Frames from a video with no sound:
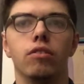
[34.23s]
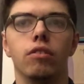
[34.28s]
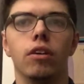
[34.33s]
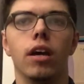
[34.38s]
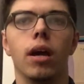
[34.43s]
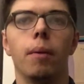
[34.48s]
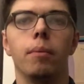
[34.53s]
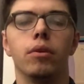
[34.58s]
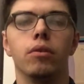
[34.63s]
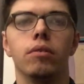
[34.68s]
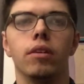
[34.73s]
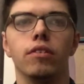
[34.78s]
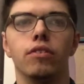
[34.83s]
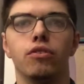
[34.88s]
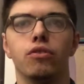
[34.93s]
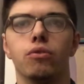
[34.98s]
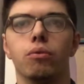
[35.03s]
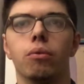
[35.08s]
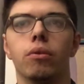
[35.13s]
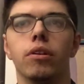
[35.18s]
I'm doing a
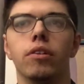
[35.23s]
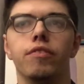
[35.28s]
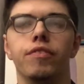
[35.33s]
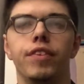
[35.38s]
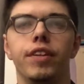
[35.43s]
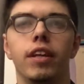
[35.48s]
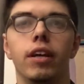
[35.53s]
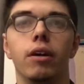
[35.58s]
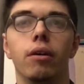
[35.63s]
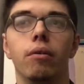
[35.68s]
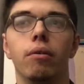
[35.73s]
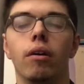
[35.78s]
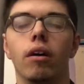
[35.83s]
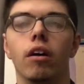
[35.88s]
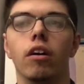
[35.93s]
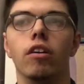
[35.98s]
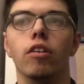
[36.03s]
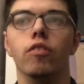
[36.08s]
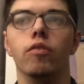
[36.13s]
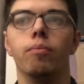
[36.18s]
story video
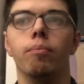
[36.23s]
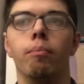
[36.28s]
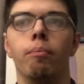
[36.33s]
of